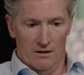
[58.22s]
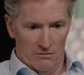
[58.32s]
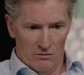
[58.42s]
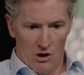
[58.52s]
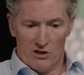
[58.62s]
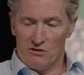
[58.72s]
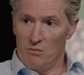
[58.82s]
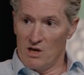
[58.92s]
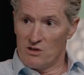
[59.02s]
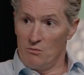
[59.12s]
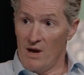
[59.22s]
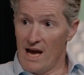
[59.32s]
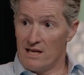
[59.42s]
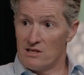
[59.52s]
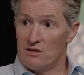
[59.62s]
Loss of muscle
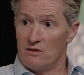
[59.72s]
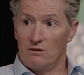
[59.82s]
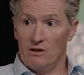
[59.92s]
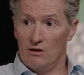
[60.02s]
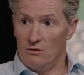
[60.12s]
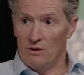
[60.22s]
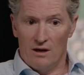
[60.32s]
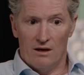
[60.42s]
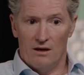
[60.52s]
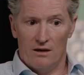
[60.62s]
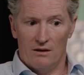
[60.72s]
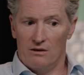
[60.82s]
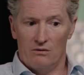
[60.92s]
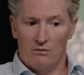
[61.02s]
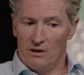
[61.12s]
mass, a
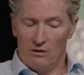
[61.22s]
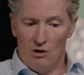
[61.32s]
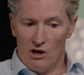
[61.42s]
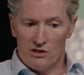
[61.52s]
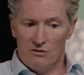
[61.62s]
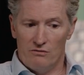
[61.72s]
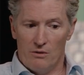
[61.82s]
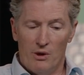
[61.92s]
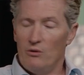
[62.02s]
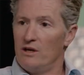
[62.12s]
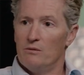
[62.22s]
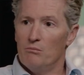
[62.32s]
loss of ability